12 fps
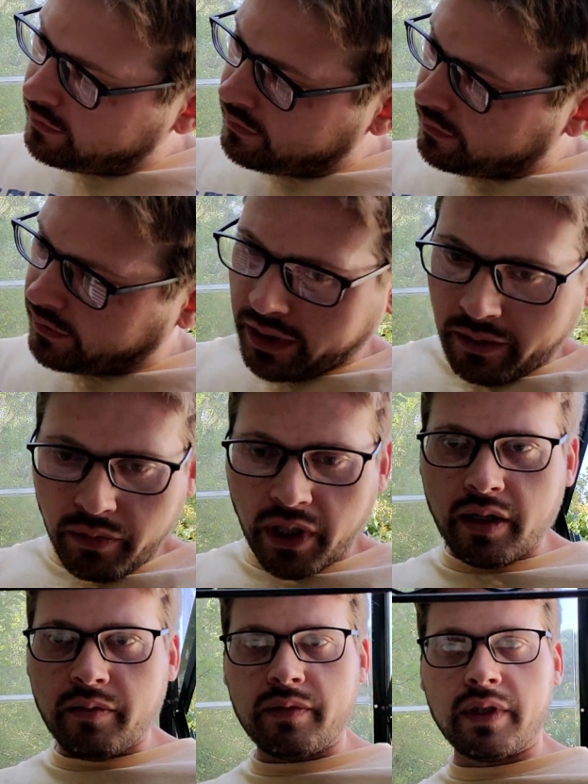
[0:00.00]
freaking
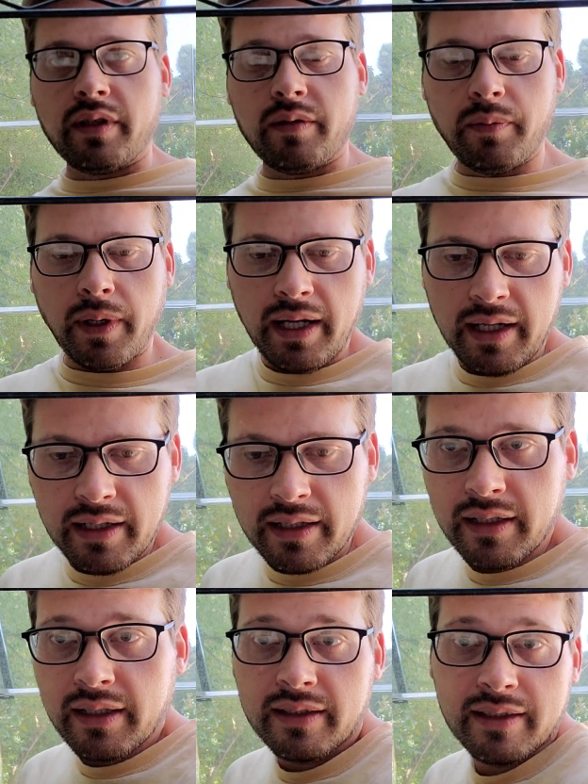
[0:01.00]
bottoms of the pot,
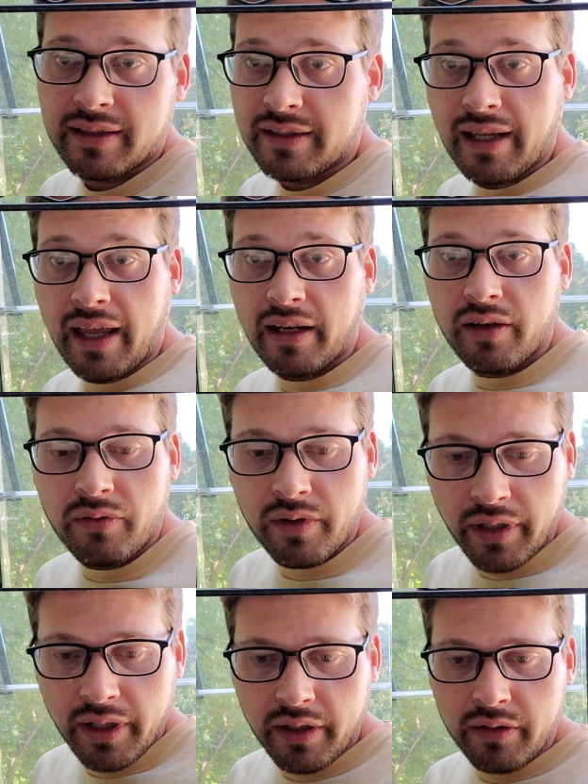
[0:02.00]
and it just had nowhere
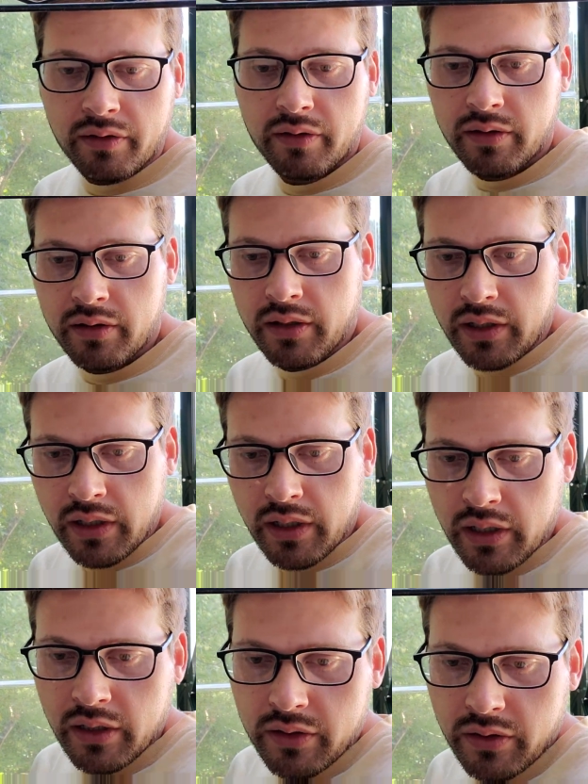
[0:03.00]
to go.
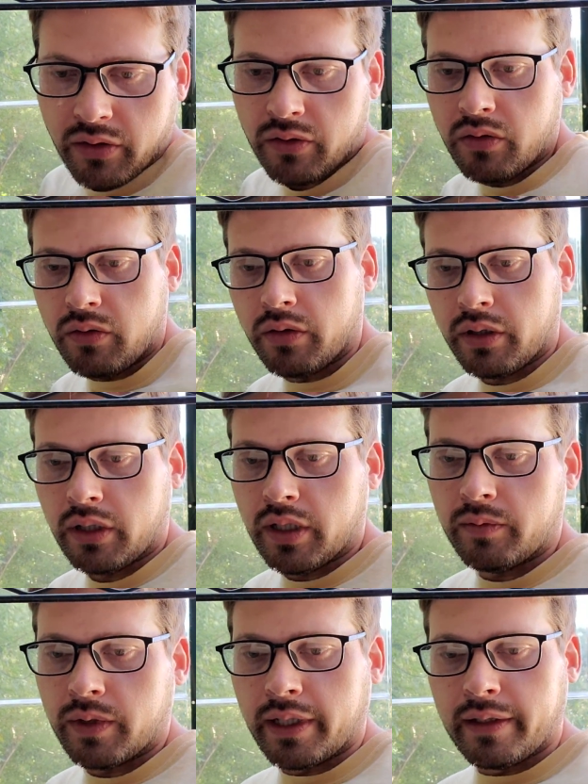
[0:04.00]
So it'll coil
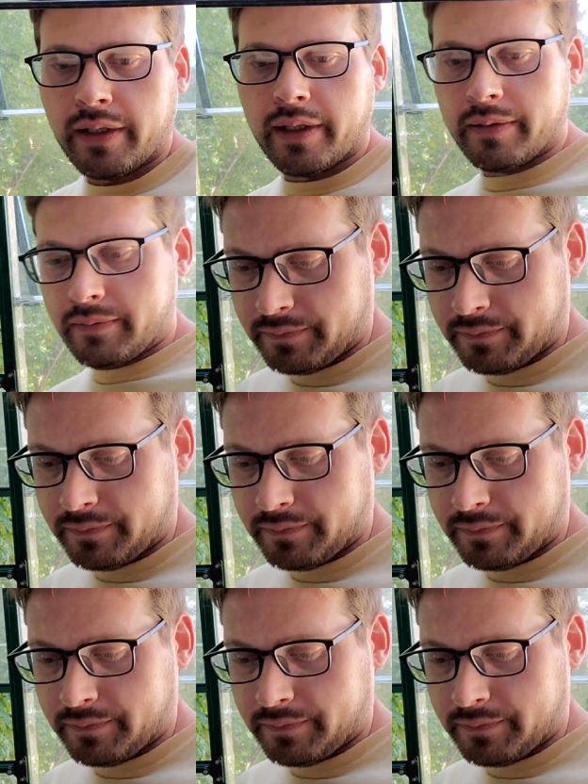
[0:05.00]
up like that.